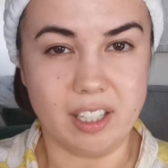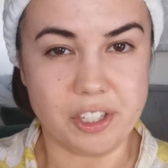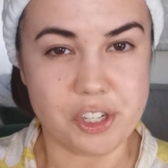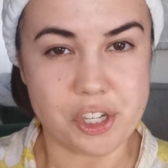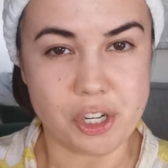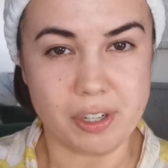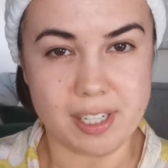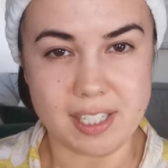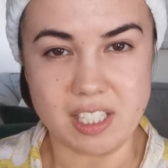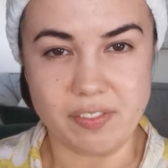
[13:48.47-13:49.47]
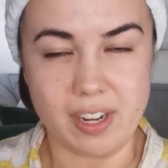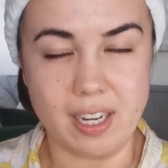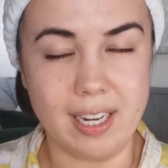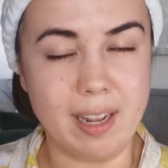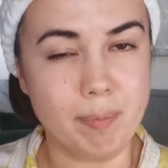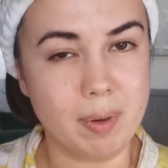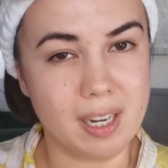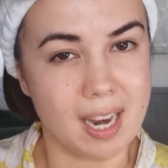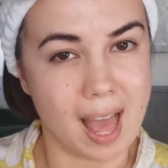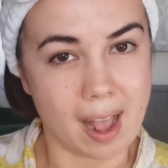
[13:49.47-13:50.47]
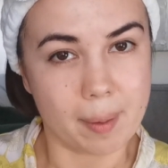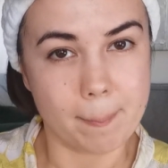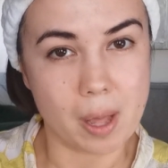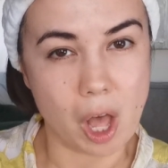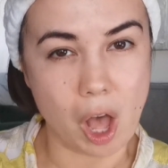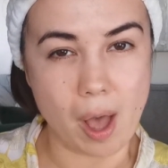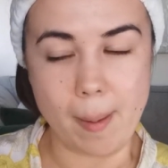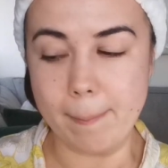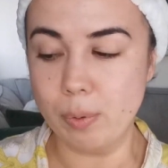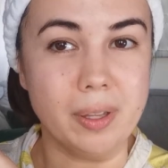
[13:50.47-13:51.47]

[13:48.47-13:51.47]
luxurious feeling black palm